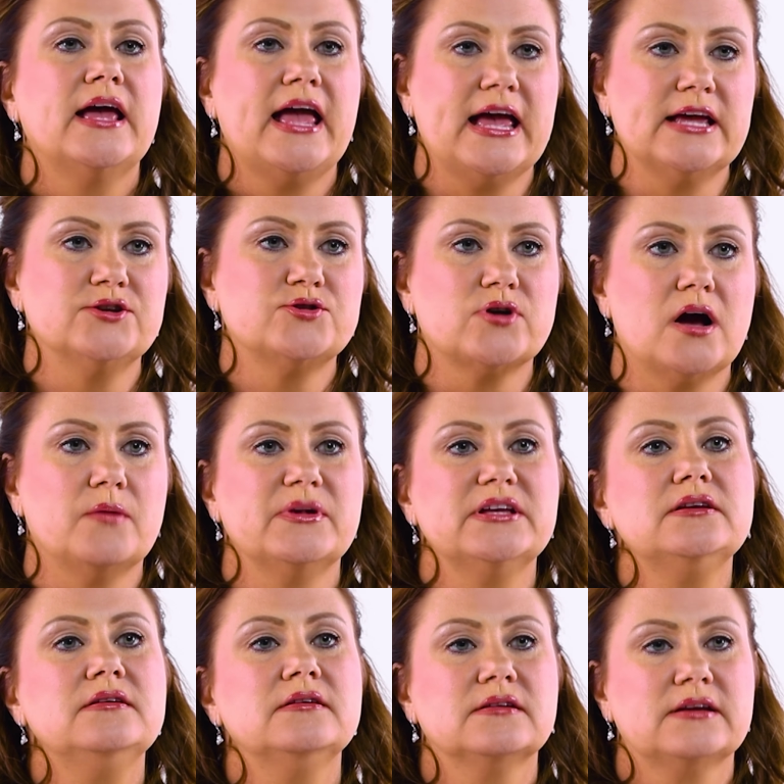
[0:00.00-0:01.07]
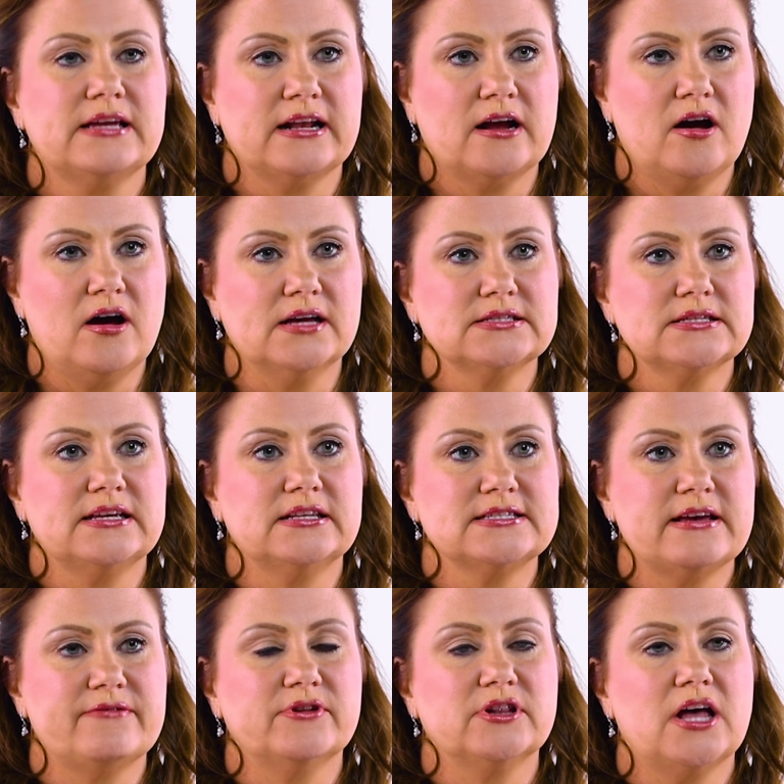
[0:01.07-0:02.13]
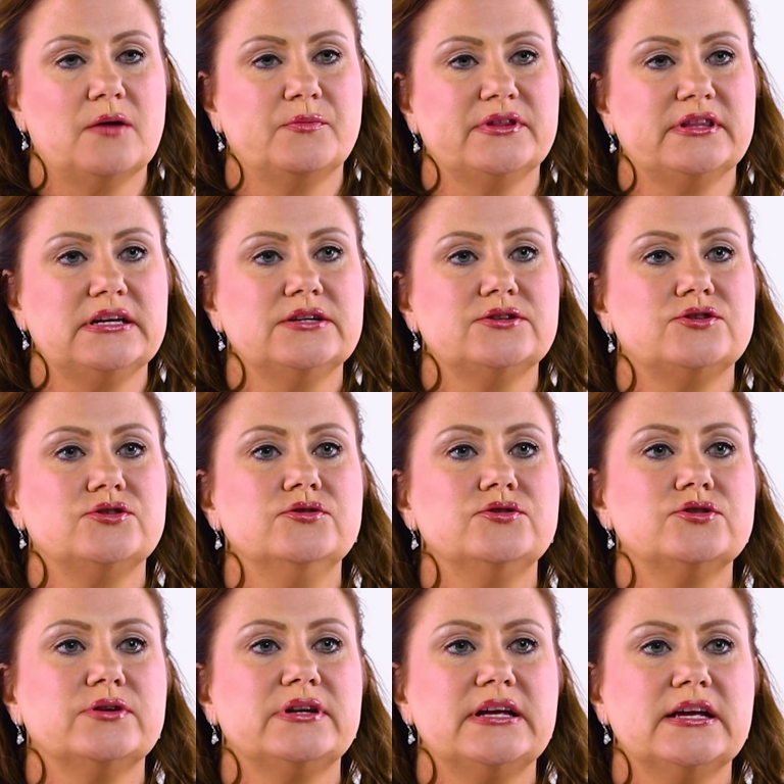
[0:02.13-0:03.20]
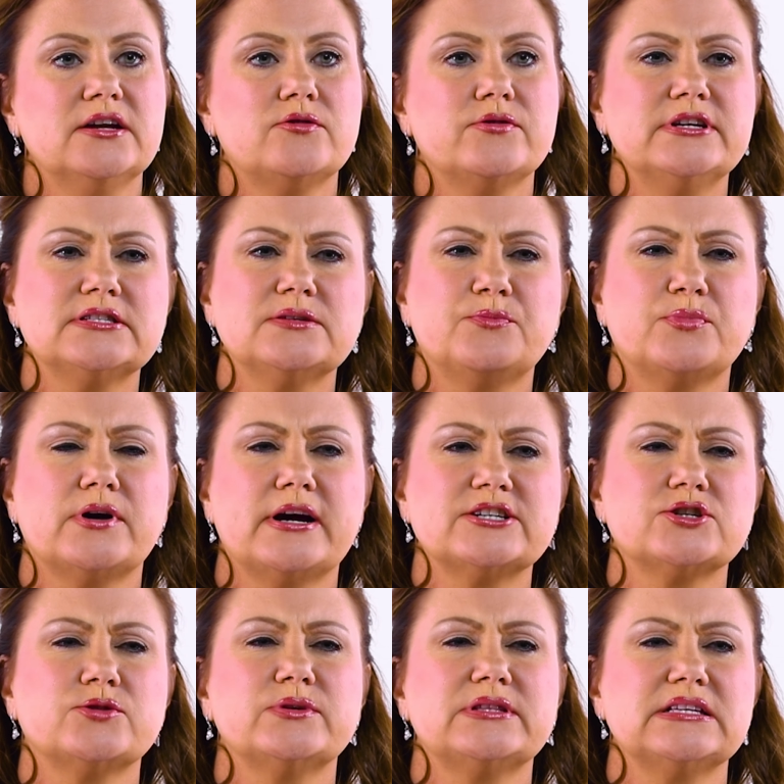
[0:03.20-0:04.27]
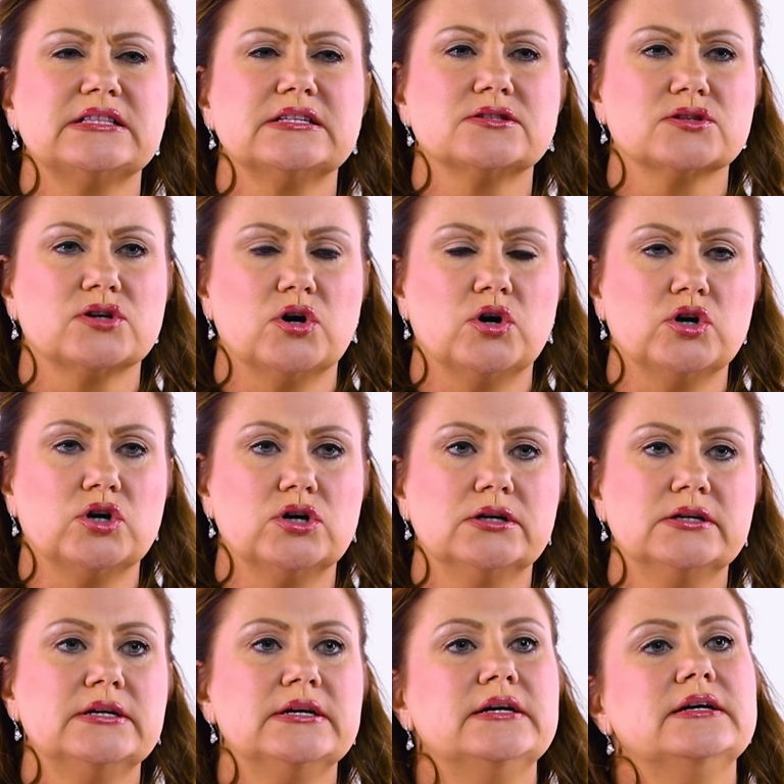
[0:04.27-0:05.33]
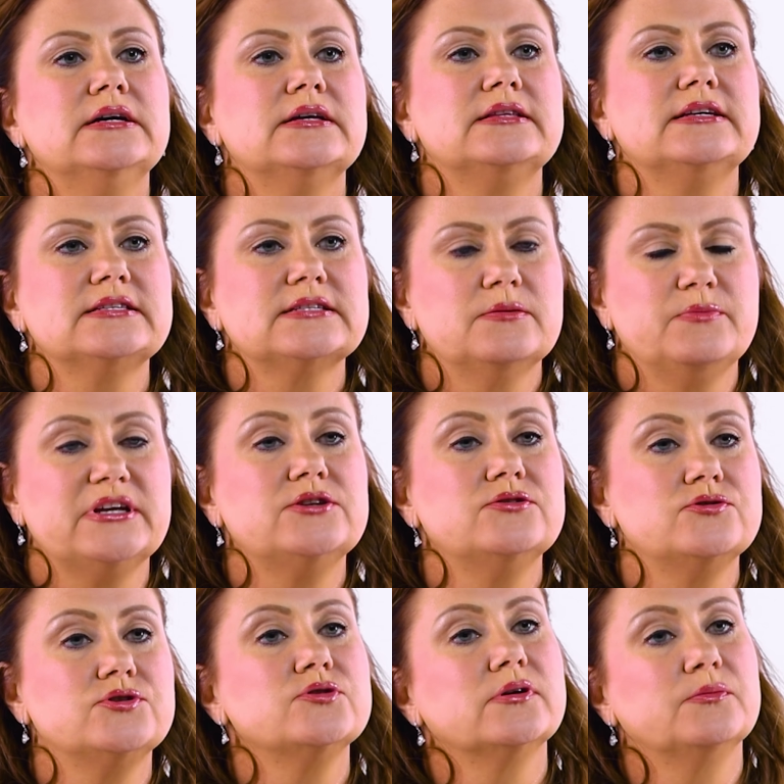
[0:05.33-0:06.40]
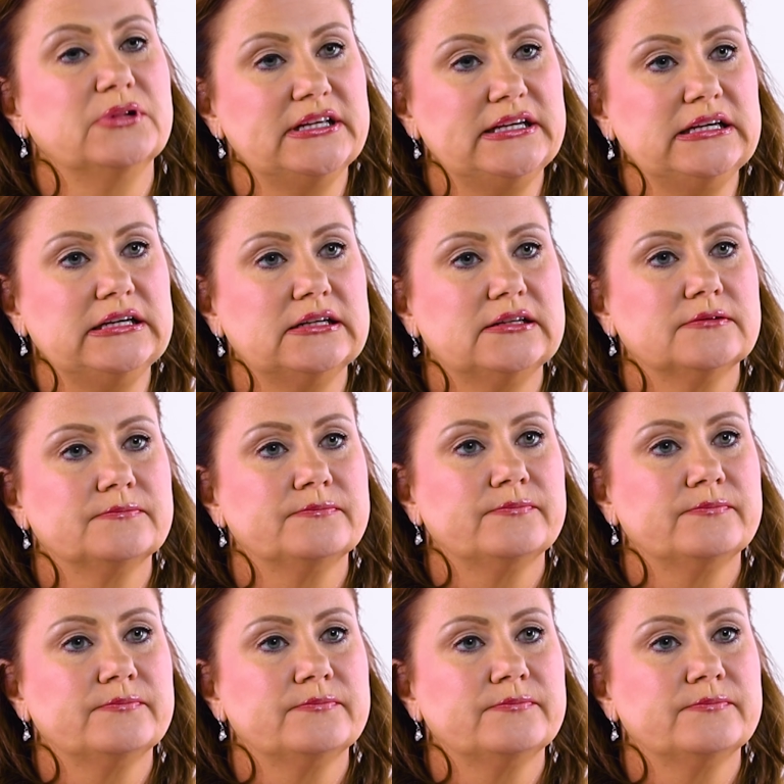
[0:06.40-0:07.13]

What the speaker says: Head trauma can cause encephalopathy due to an increase in pressure within the skull. This can be due to a bleed.